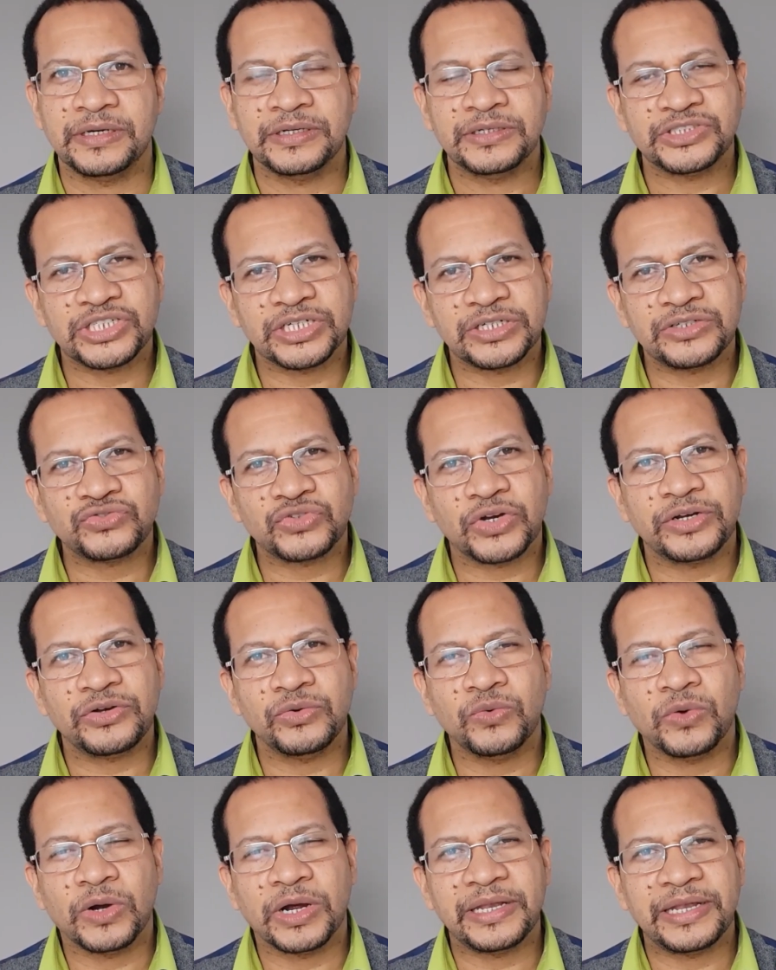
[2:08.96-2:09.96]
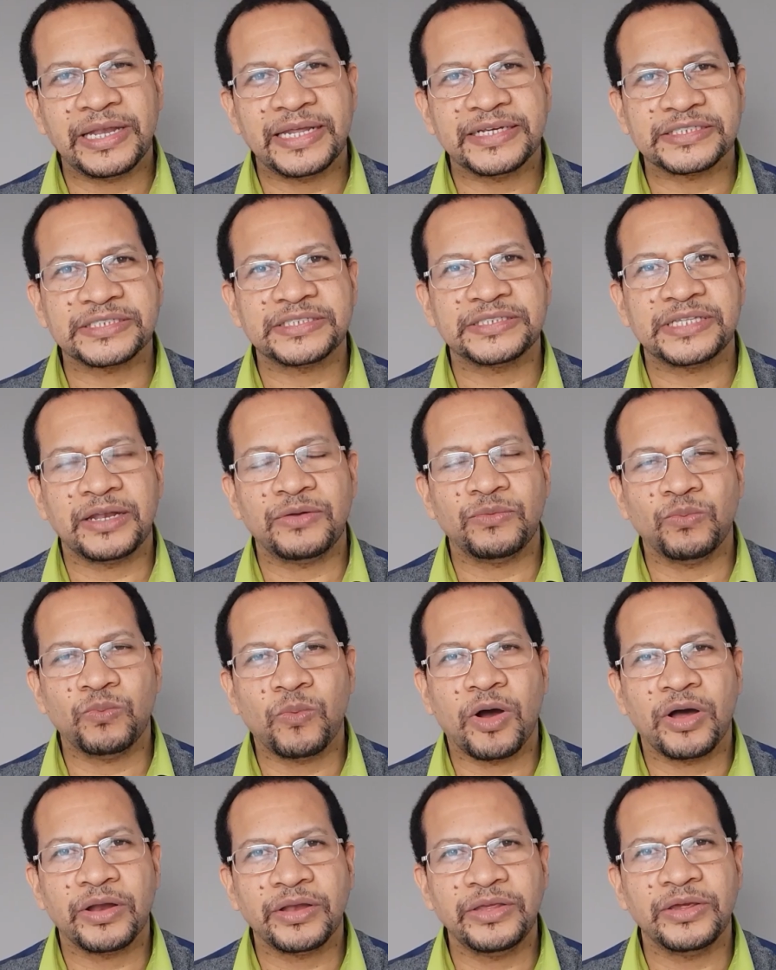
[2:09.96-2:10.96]
children who are less than
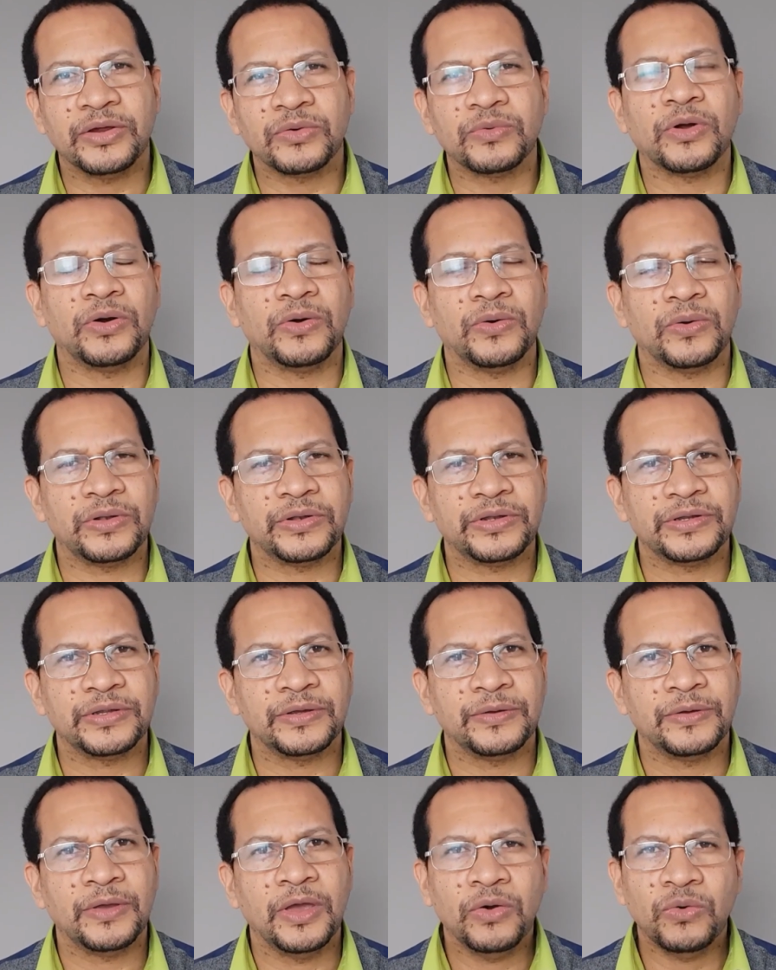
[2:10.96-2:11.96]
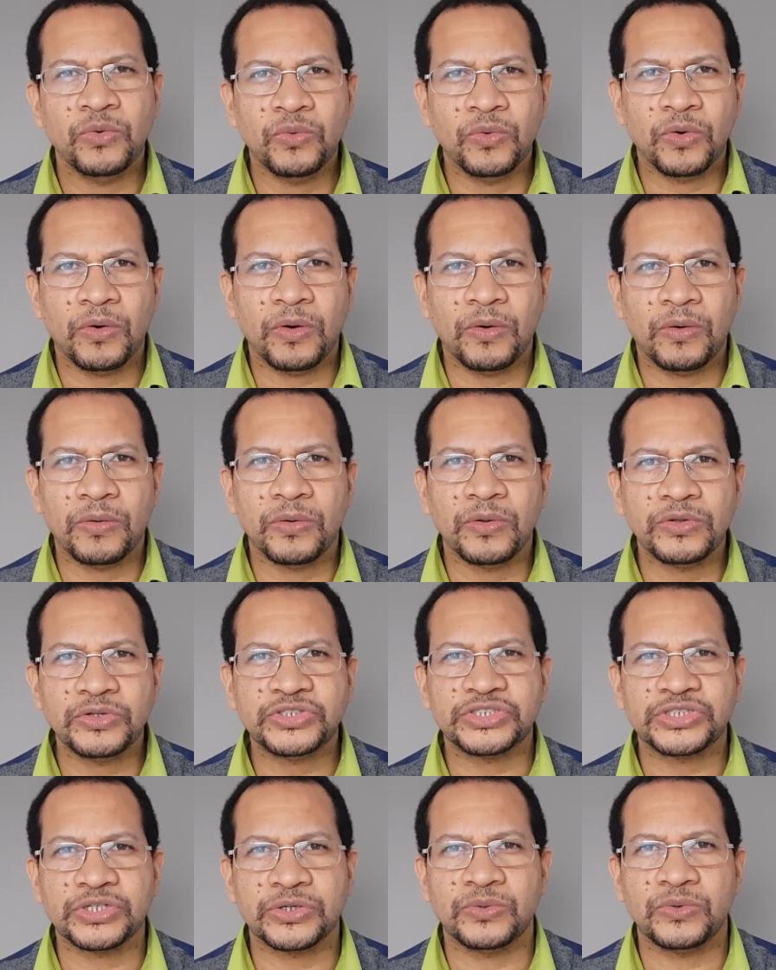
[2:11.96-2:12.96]
one year old, who
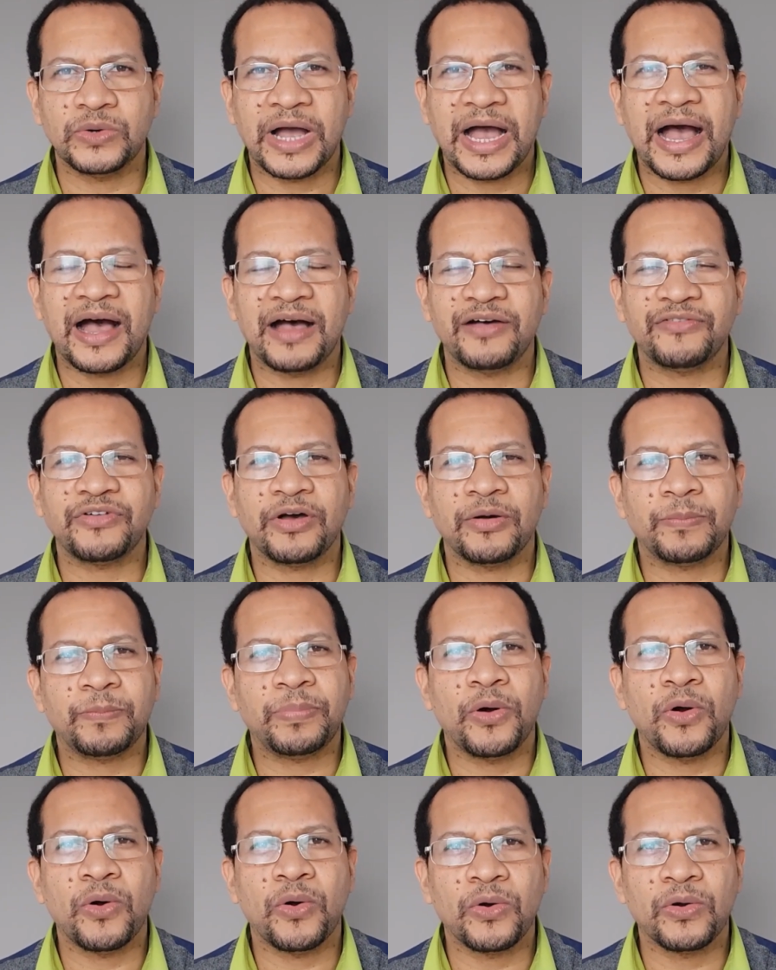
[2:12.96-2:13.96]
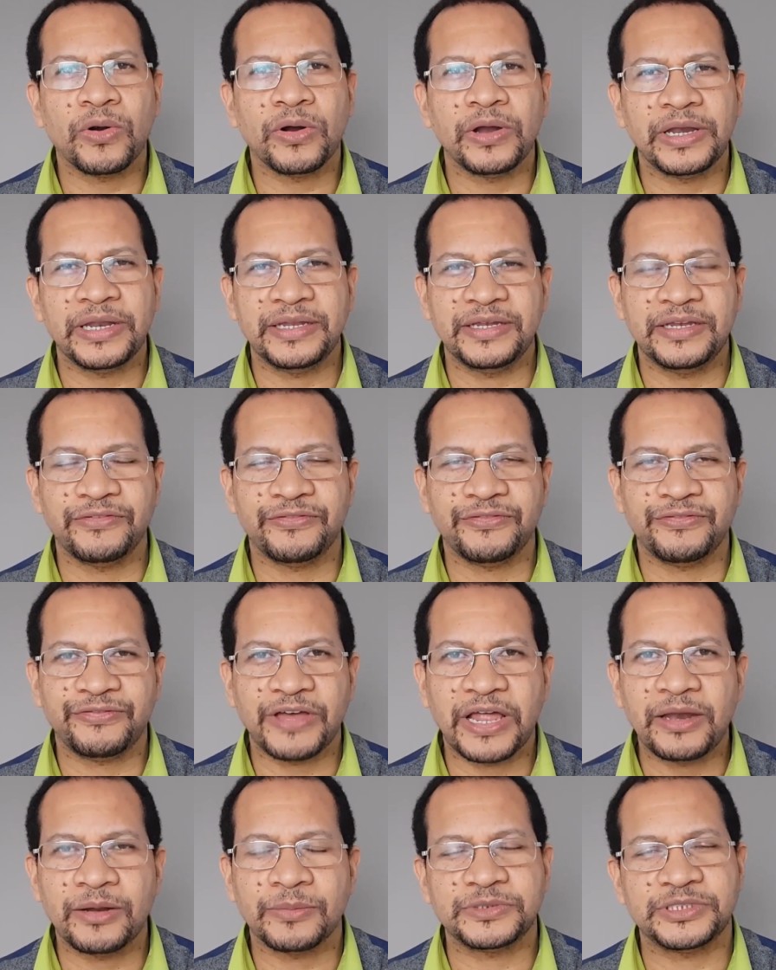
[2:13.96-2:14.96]
also have a poorly
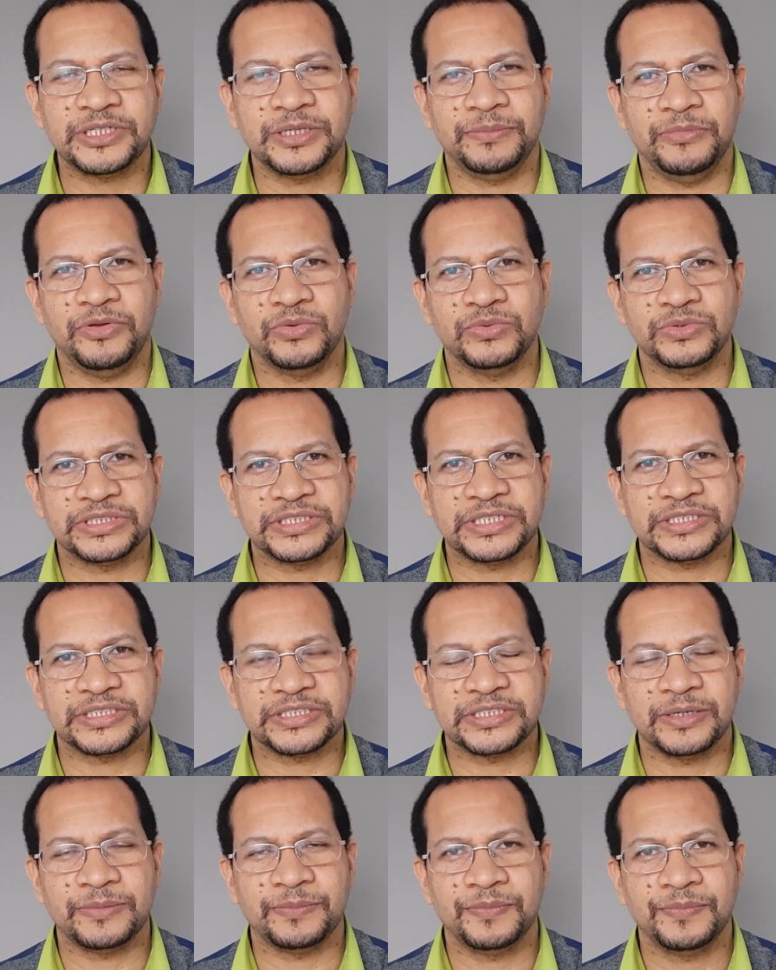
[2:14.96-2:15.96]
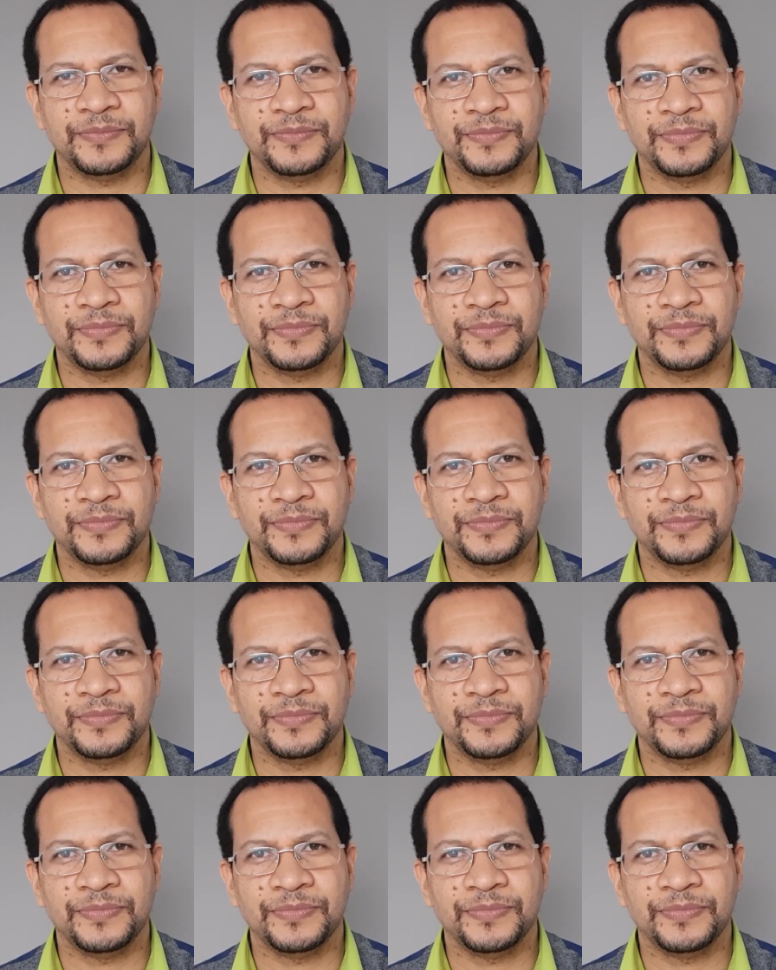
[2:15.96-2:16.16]
developed immune system,